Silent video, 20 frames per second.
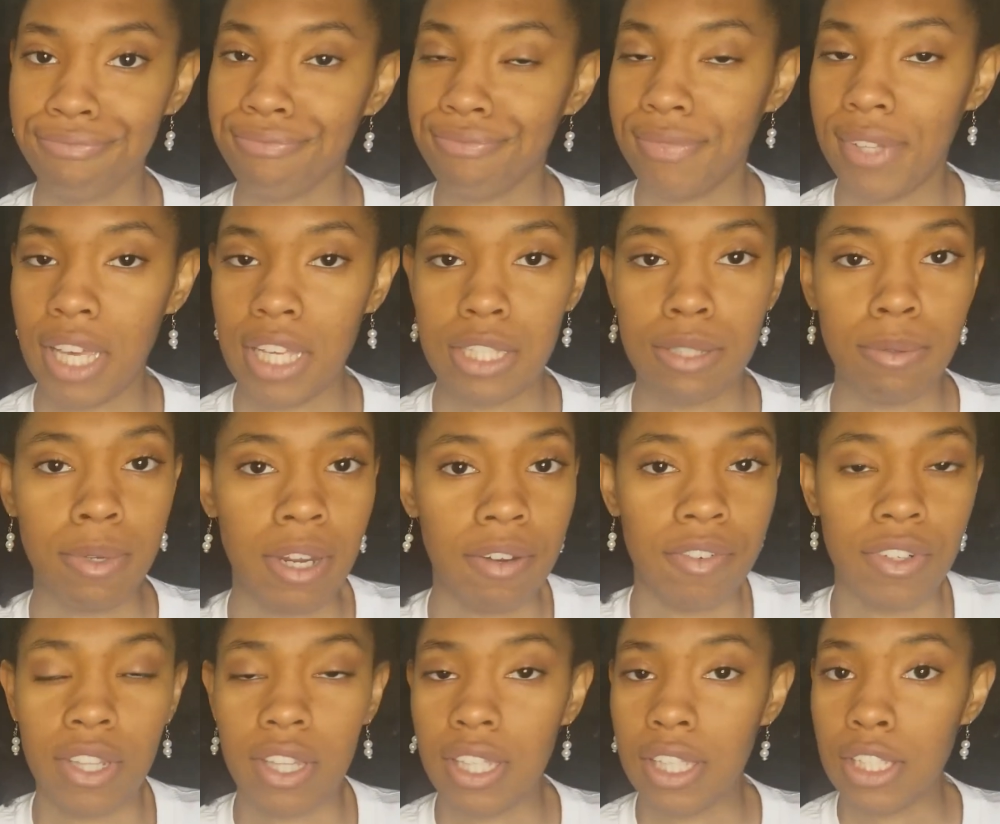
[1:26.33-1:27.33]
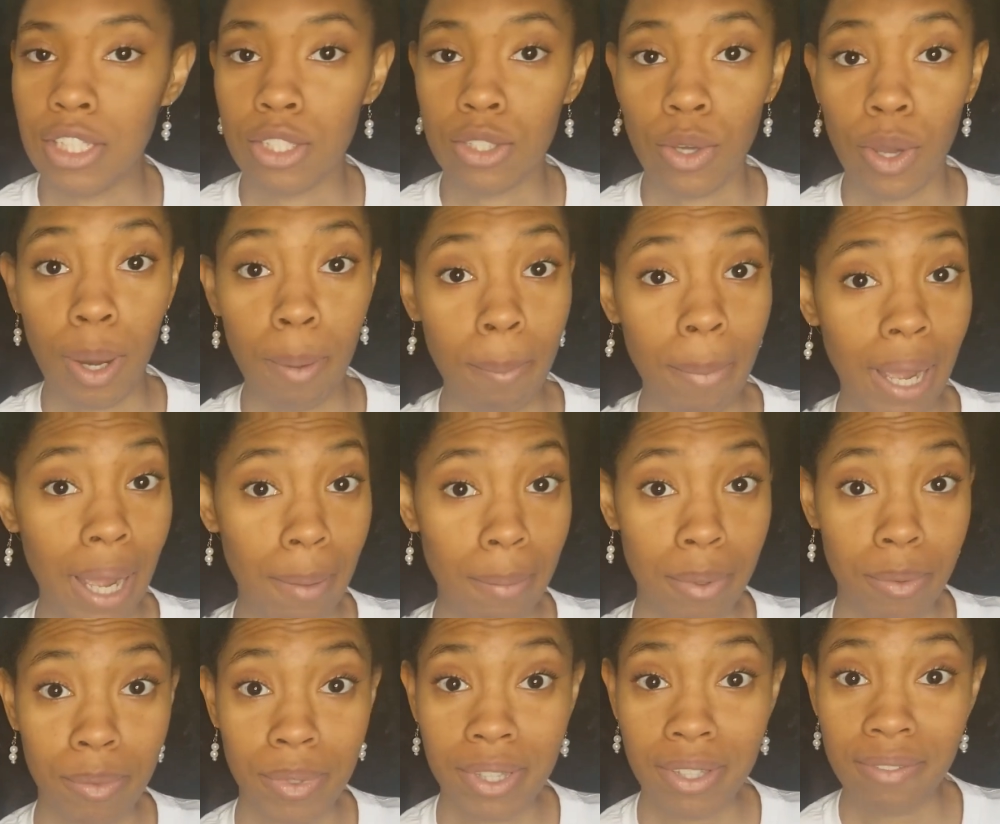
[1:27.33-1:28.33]
that's when everything started
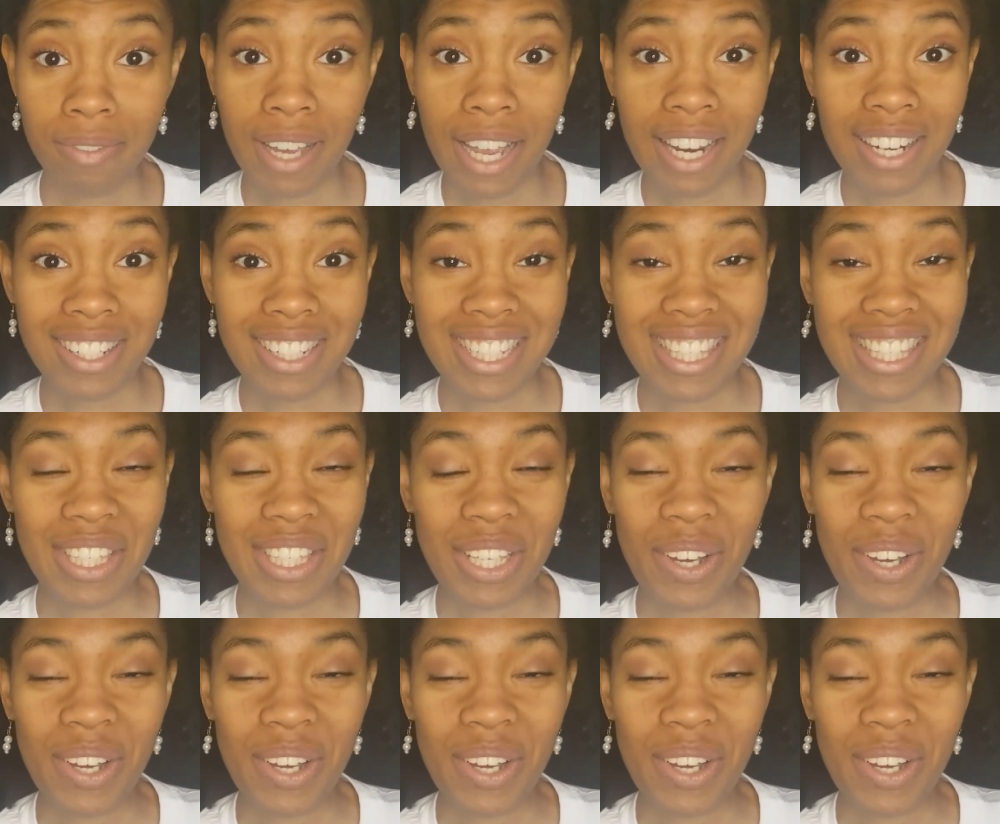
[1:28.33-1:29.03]
popping with the virus.